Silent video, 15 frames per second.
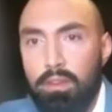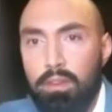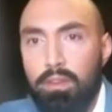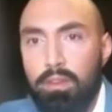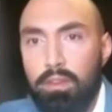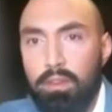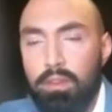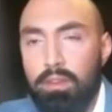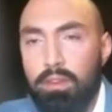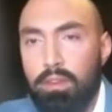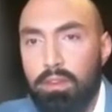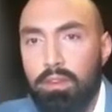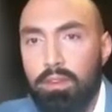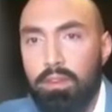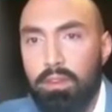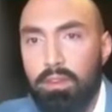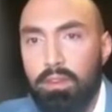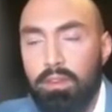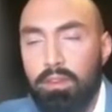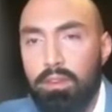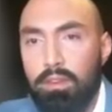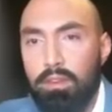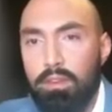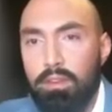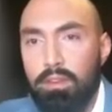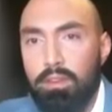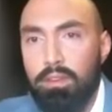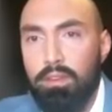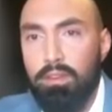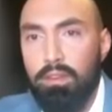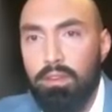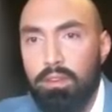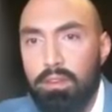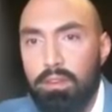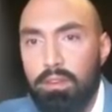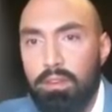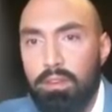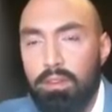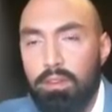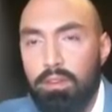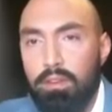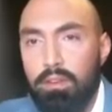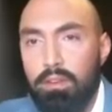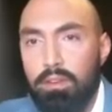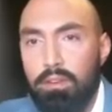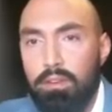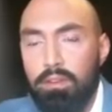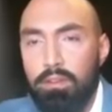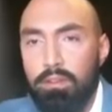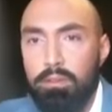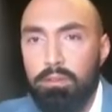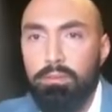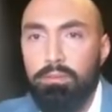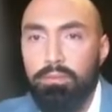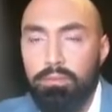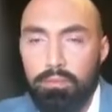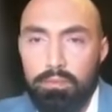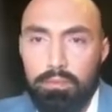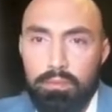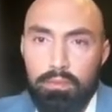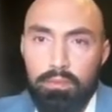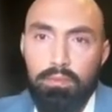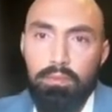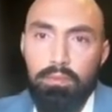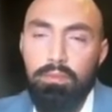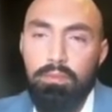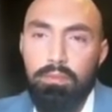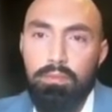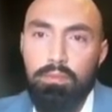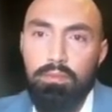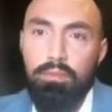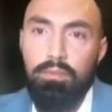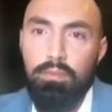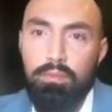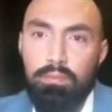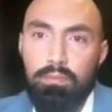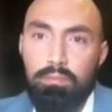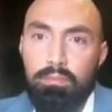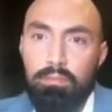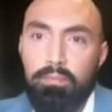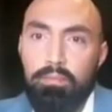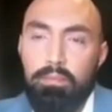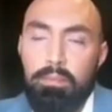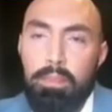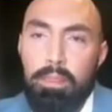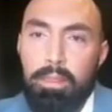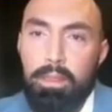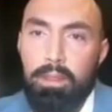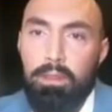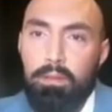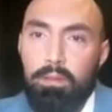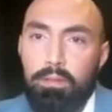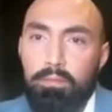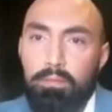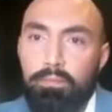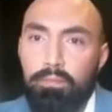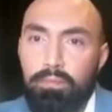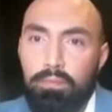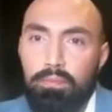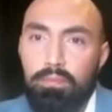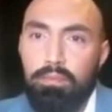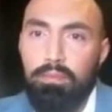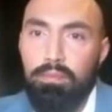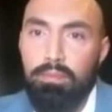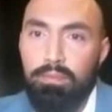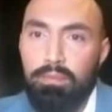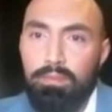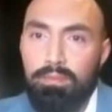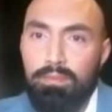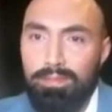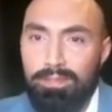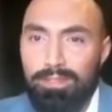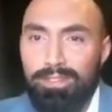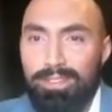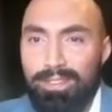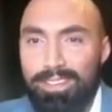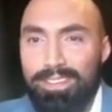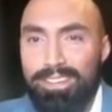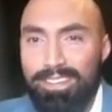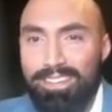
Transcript: (not speaking)